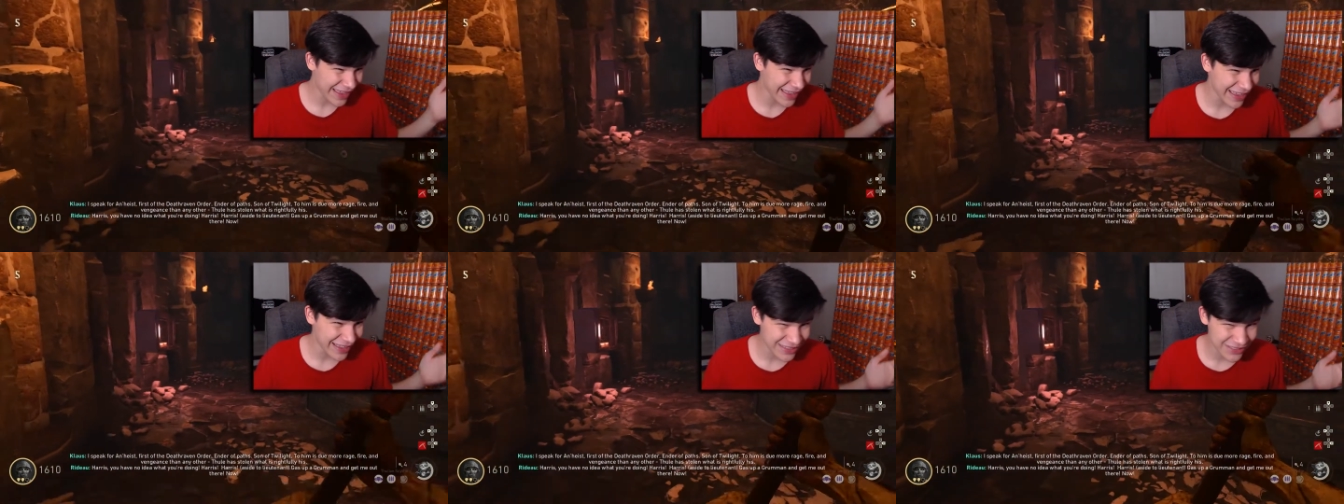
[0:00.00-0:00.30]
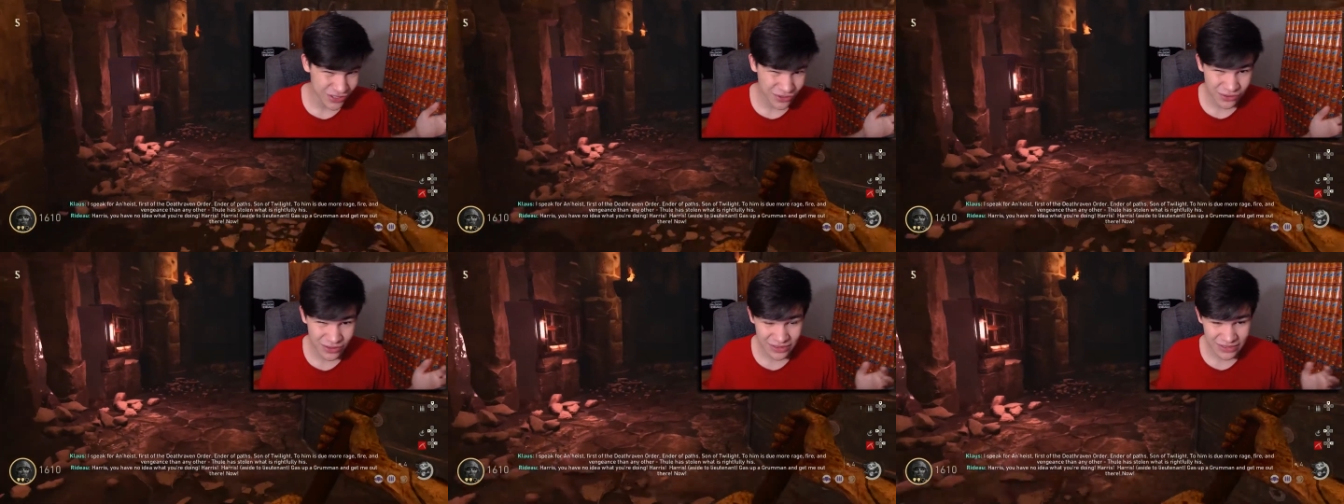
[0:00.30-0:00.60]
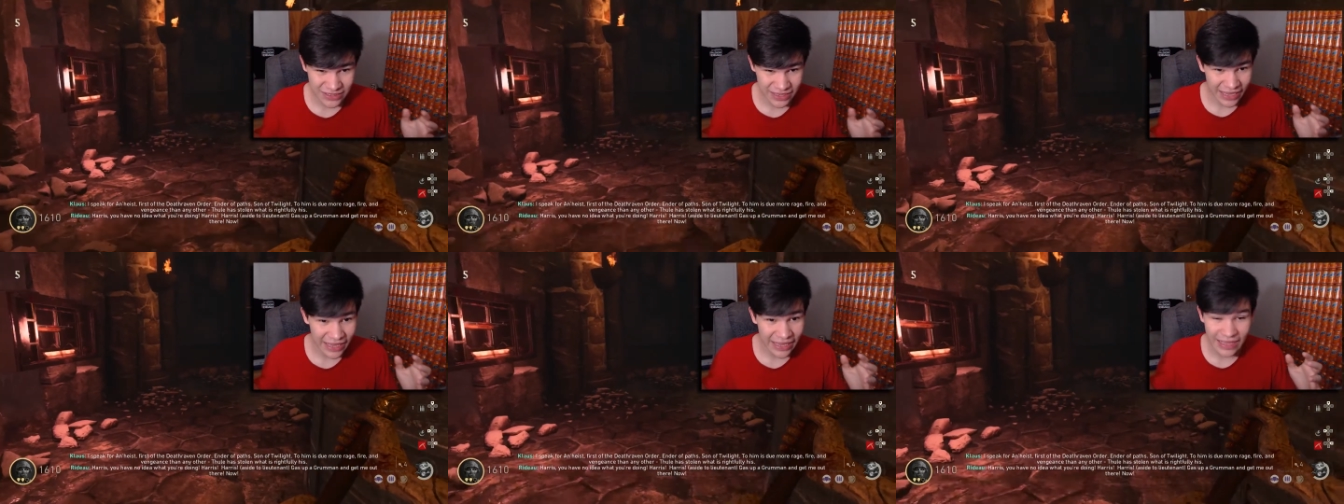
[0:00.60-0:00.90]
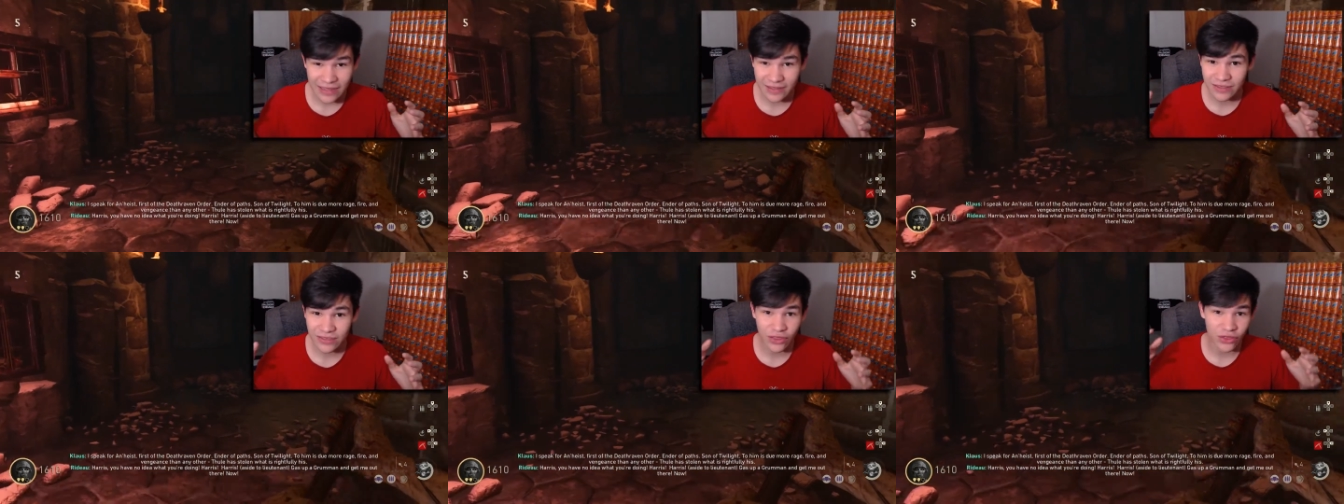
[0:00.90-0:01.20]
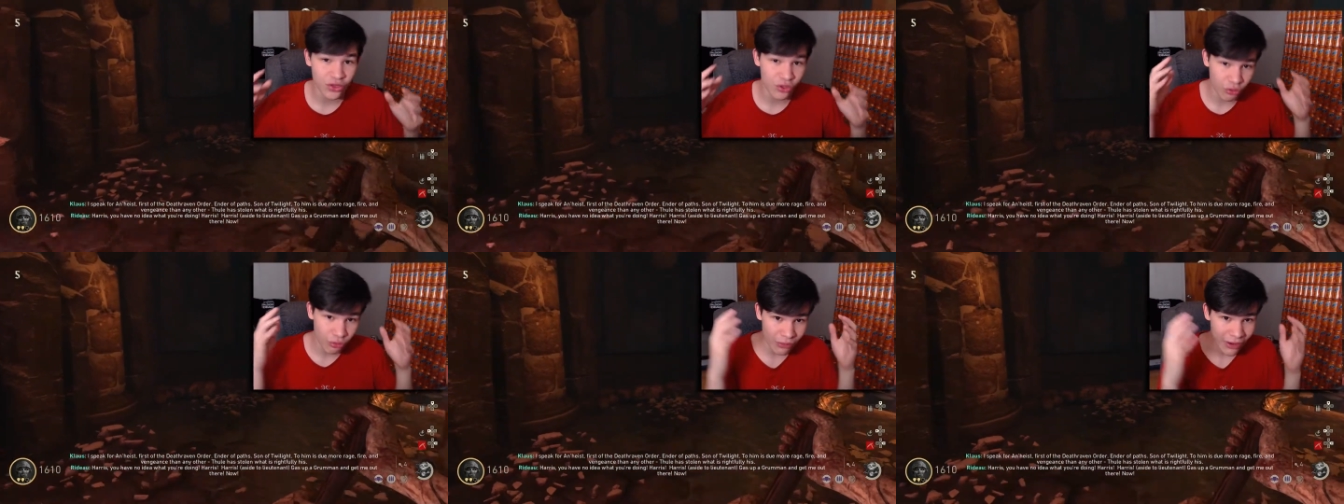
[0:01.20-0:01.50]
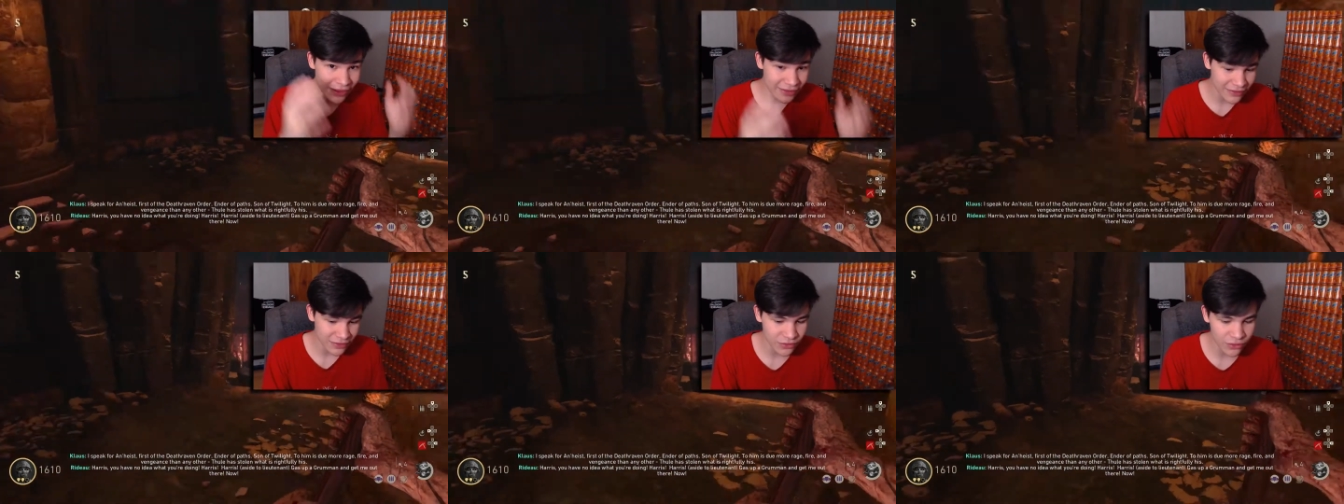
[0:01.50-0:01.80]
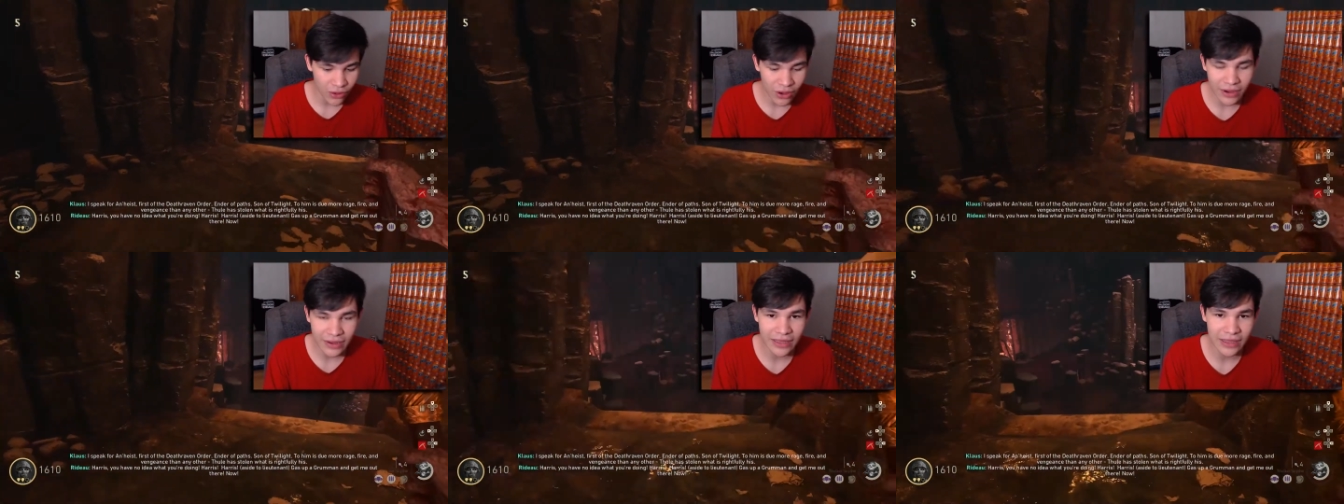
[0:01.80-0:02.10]
guess you could say is the
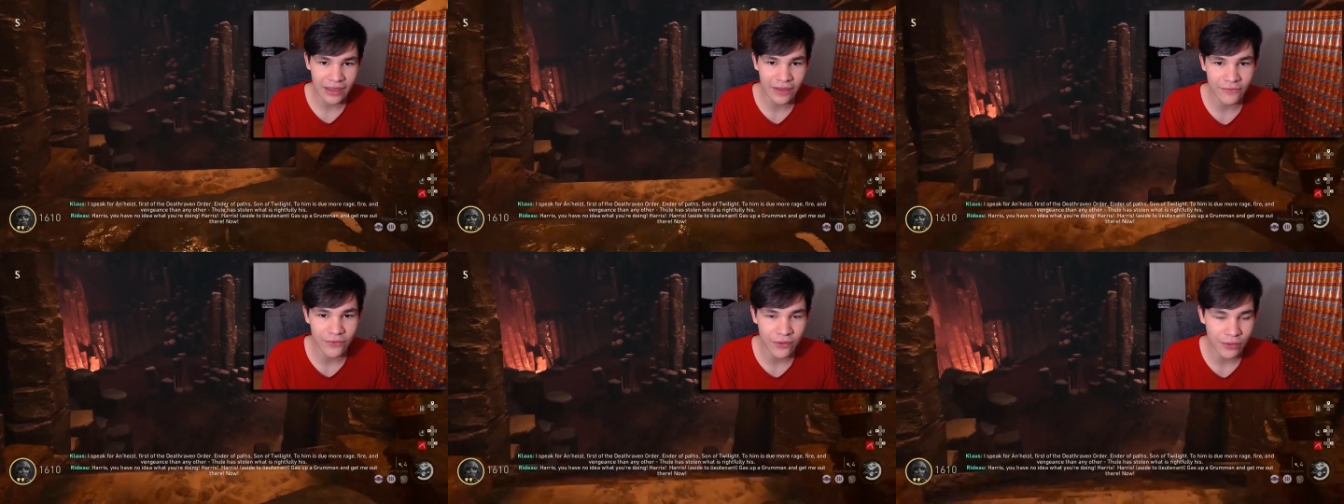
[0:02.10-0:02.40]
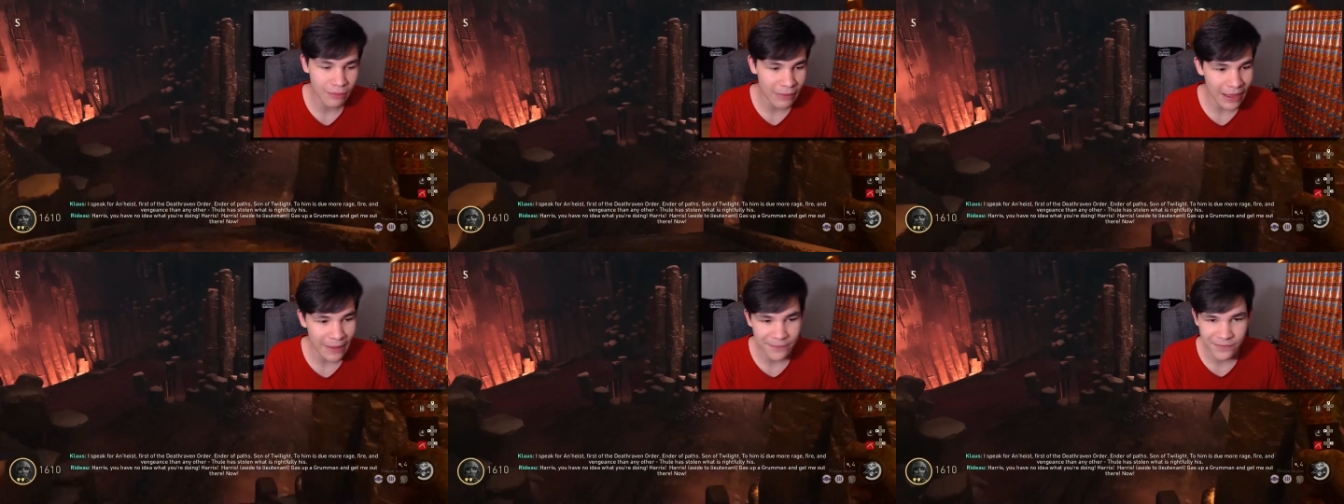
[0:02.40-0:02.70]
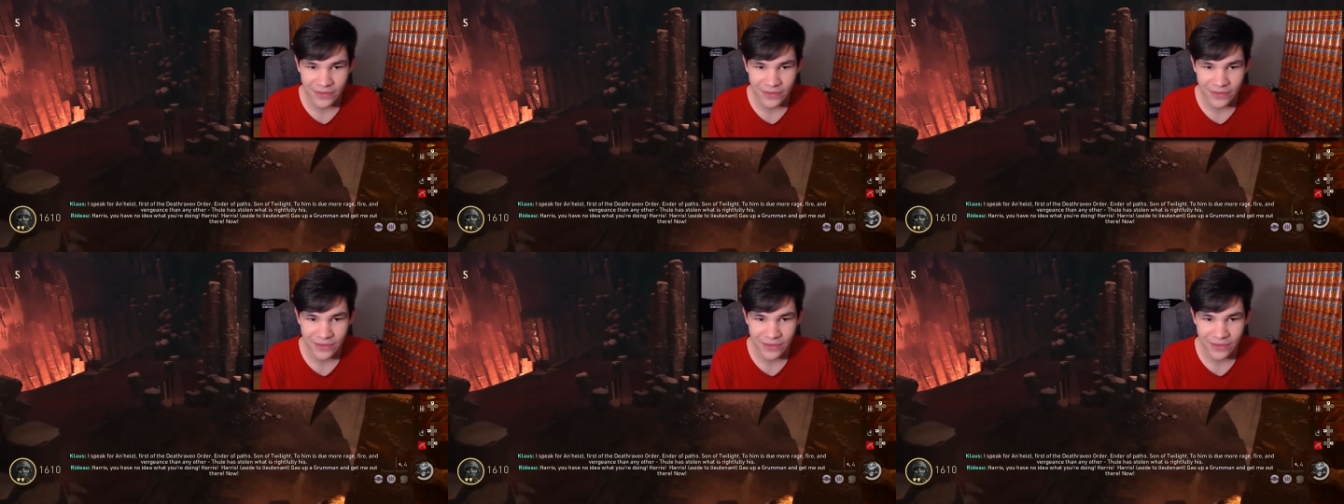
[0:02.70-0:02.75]
Reisendrache of your map,